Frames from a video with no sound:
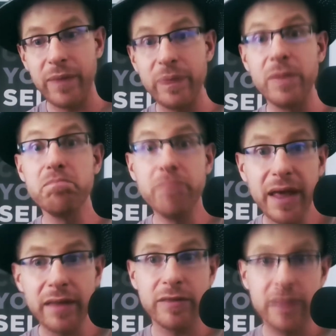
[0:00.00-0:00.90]
that the
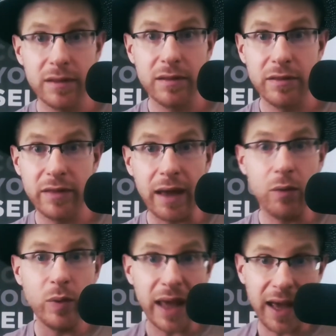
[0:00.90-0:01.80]
myth that
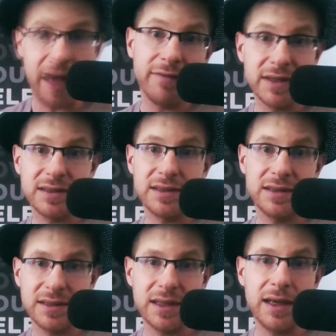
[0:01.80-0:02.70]
we have as a
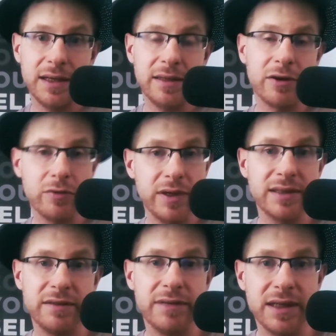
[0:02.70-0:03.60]
society, that
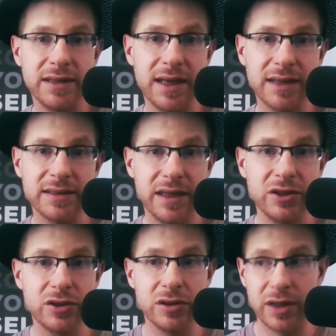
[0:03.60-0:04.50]
creativity and
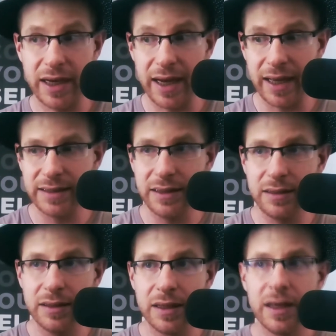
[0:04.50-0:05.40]
intoxication are connected,
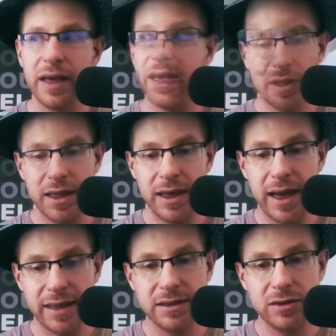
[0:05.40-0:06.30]
is
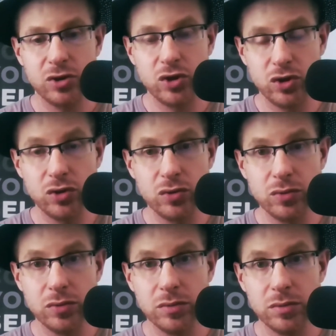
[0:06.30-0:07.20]
connected
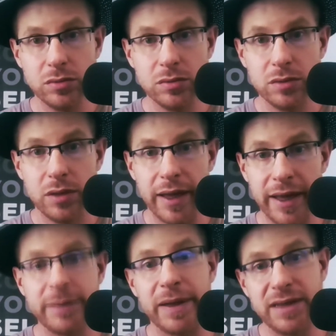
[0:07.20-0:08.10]
to
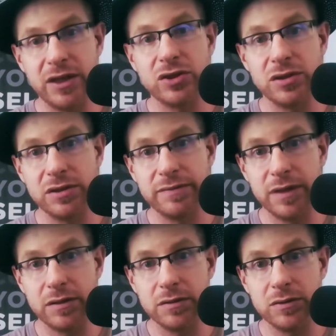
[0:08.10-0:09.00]
expectations of
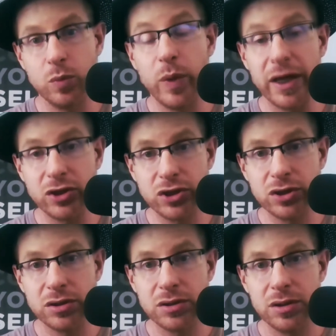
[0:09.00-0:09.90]
others,
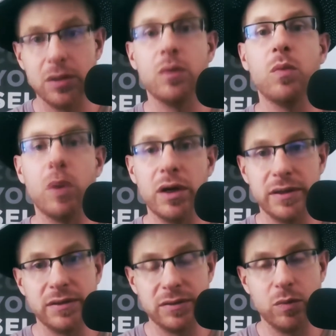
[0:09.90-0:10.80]
which
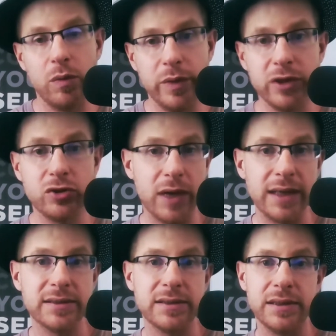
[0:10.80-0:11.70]
was what we
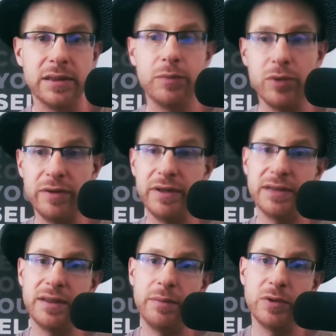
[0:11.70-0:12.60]
addressed in the
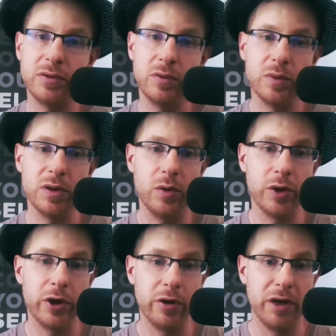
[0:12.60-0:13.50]
previous episode with
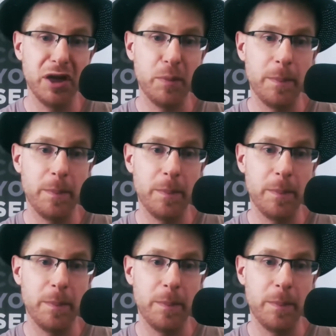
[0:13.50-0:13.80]
Lona Currie.